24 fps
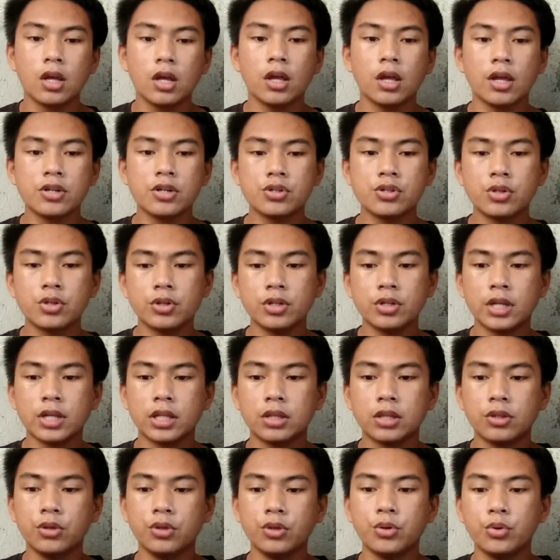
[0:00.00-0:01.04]
Ensure
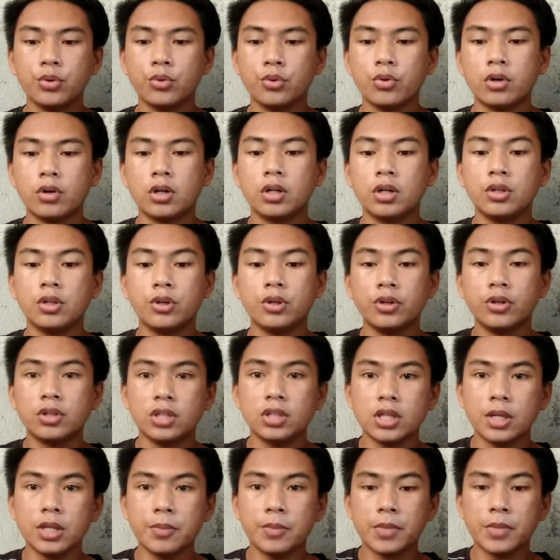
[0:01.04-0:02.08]
that you and your
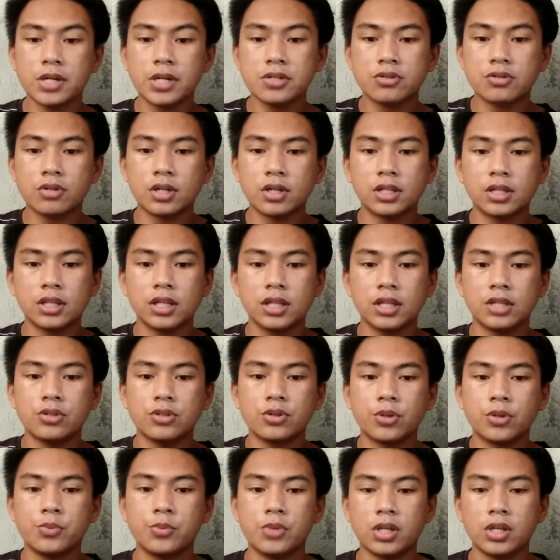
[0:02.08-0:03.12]
team are struggling to
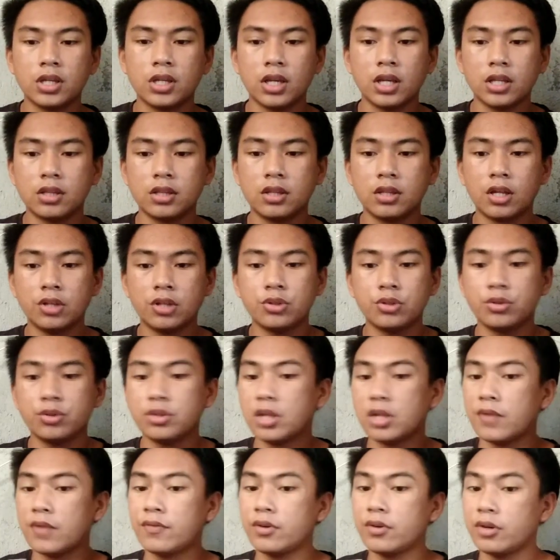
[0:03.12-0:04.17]
communicate, that you
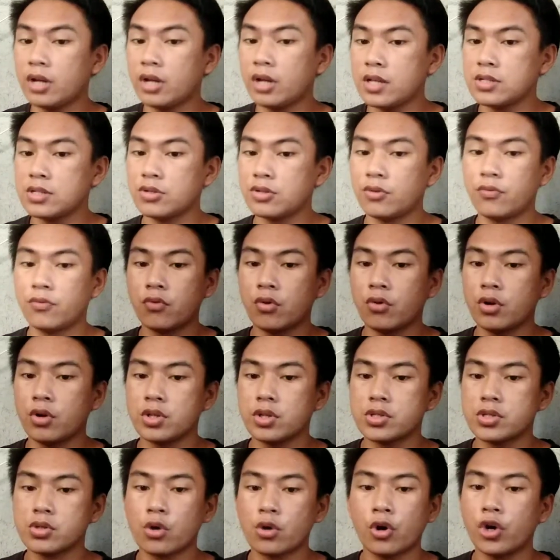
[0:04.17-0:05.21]
never raise your
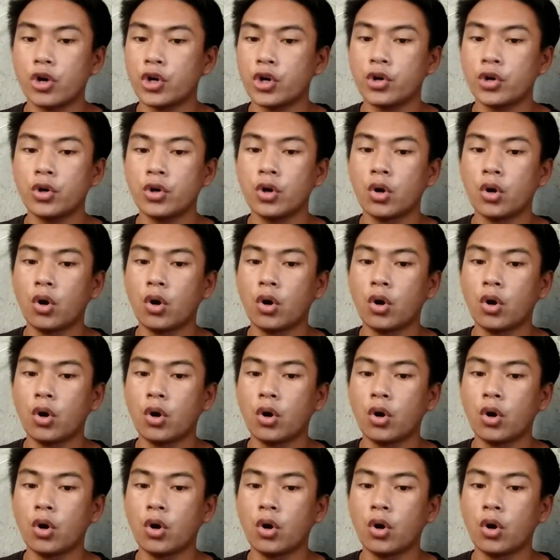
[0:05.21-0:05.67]
voice or